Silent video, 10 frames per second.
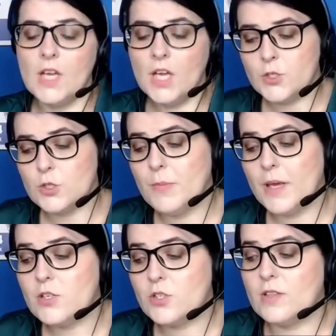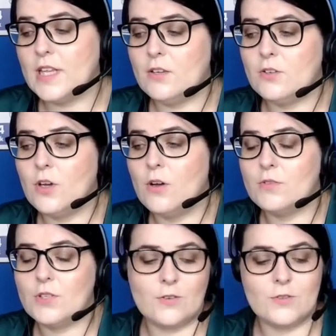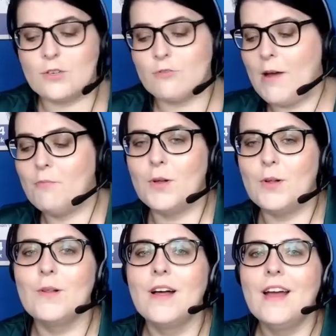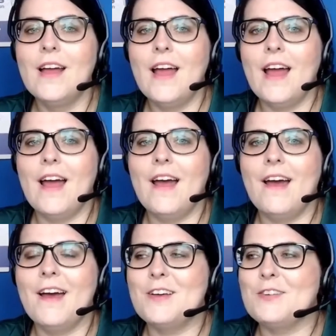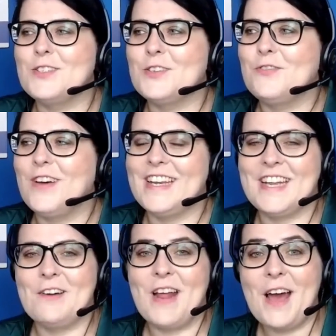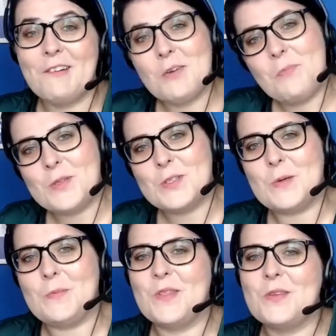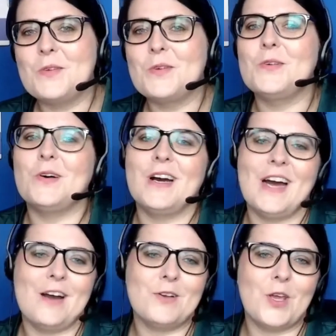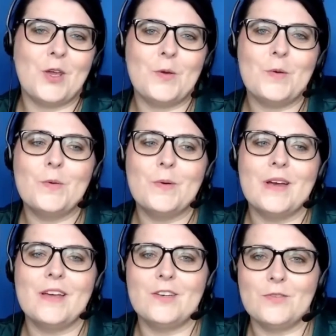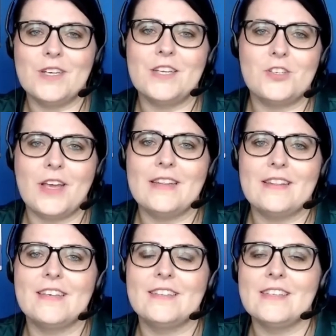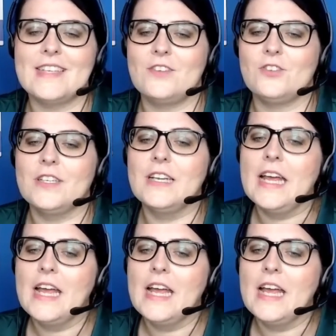So make sure that you don't, scramble to find out how you put someone through, or how you, initiate the session.